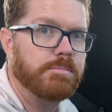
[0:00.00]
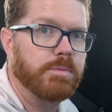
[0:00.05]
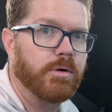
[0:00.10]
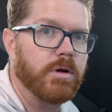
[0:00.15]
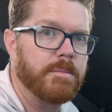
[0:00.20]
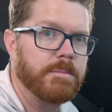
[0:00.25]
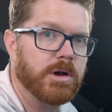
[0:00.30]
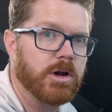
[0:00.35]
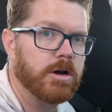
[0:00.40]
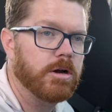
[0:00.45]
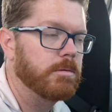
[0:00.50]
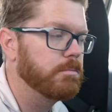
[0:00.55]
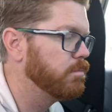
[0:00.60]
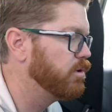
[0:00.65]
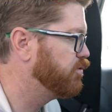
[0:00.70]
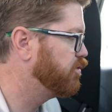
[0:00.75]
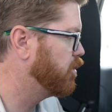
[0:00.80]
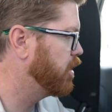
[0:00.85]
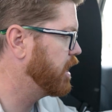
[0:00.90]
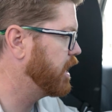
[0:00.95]
perimeter
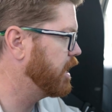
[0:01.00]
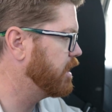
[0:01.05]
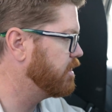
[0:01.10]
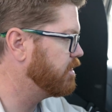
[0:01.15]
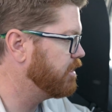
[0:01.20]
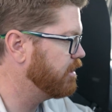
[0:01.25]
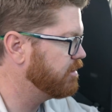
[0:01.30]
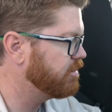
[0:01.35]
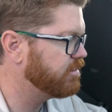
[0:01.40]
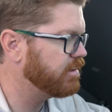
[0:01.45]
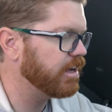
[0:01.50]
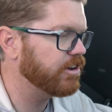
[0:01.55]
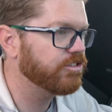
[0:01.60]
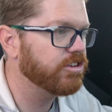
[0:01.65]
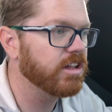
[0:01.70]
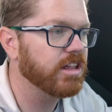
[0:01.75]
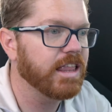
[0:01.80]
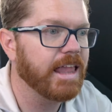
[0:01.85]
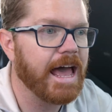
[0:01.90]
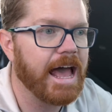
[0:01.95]
before I get this
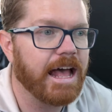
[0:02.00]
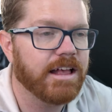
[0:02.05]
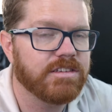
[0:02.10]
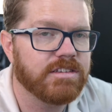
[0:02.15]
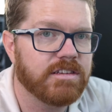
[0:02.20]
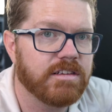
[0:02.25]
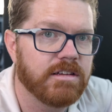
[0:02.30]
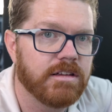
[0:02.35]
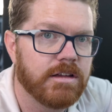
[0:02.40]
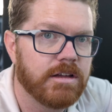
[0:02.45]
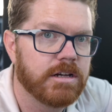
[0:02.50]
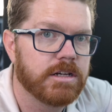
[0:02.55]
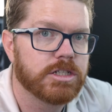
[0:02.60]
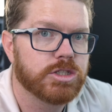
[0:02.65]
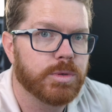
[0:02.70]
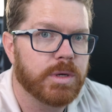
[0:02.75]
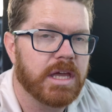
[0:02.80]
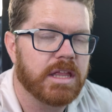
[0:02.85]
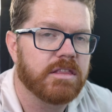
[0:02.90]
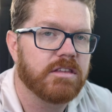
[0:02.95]
section last, so
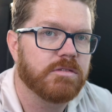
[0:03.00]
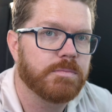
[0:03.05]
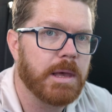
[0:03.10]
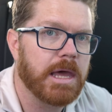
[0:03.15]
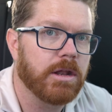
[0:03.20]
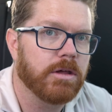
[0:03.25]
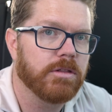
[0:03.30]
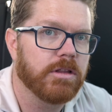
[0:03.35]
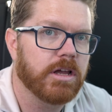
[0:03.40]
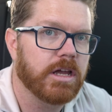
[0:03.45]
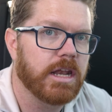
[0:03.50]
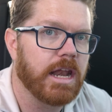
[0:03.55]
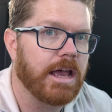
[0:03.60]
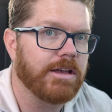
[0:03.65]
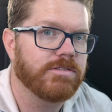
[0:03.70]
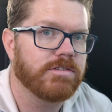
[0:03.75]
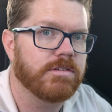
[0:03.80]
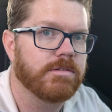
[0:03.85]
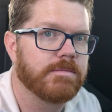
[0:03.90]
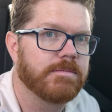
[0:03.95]
we can get this panel looking nice.